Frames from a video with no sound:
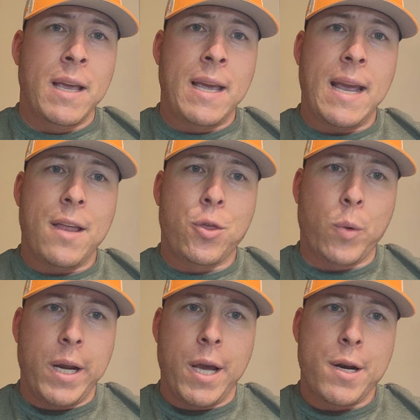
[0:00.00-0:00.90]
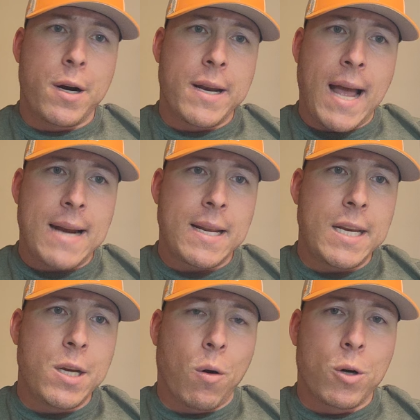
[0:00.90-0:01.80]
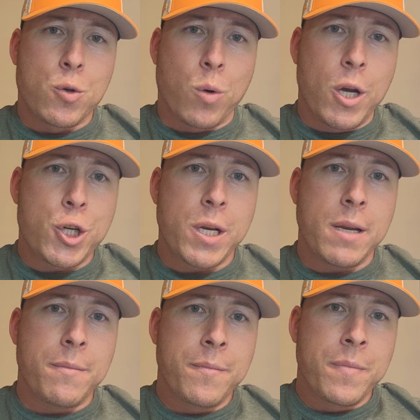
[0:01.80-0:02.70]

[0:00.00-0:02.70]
He had 319 yards rushing.